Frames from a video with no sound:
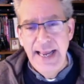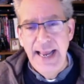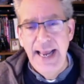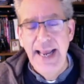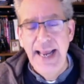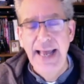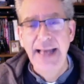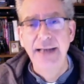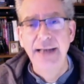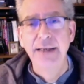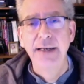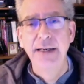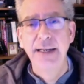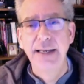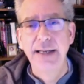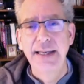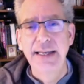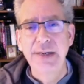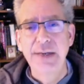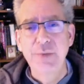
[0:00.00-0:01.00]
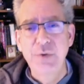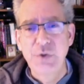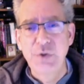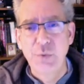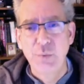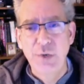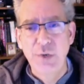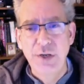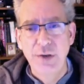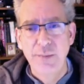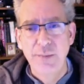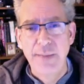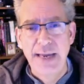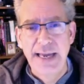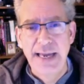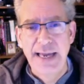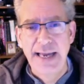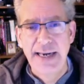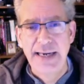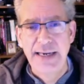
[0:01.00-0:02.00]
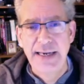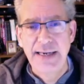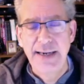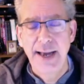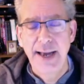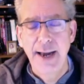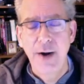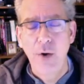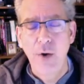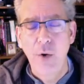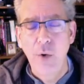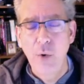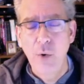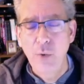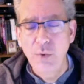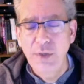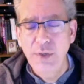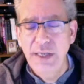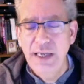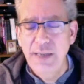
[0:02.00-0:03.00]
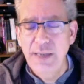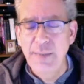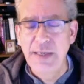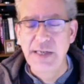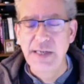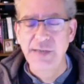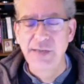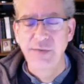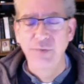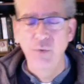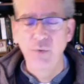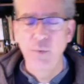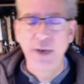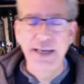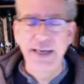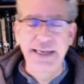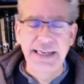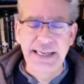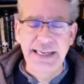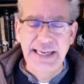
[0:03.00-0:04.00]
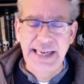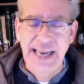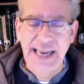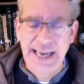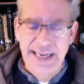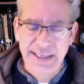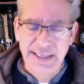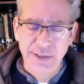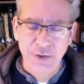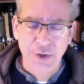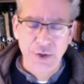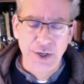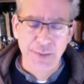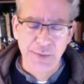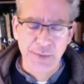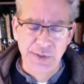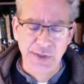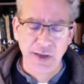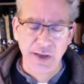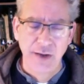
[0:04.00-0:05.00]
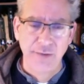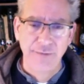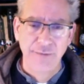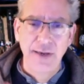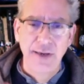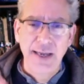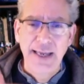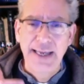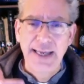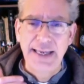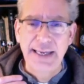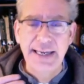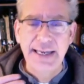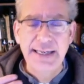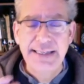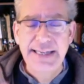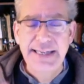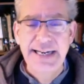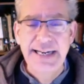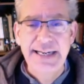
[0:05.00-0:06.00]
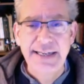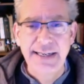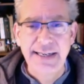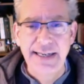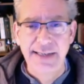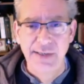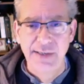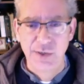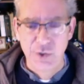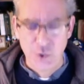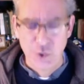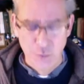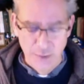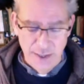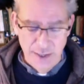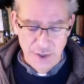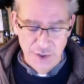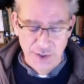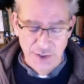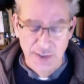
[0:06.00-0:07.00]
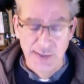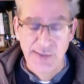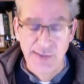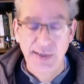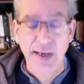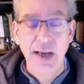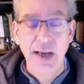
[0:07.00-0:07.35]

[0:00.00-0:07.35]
And he was a real man not only because of the way he handled himself in day to day situations,